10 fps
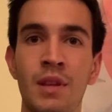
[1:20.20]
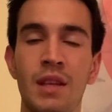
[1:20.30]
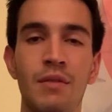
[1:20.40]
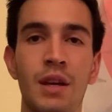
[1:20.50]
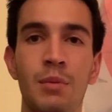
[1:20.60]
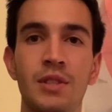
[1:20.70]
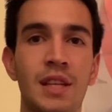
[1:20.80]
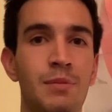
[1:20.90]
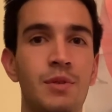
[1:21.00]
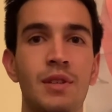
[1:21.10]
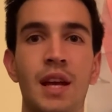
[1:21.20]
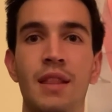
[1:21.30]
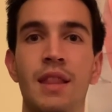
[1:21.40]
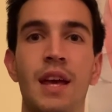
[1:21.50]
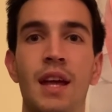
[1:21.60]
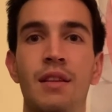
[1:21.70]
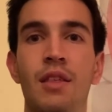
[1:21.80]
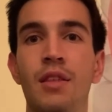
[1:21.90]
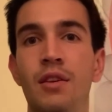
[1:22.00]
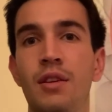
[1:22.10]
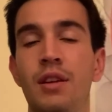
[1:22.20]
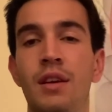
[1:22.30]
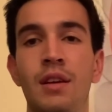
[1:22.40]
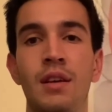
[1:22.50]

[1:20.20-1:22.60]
give you a couple tips, and then third,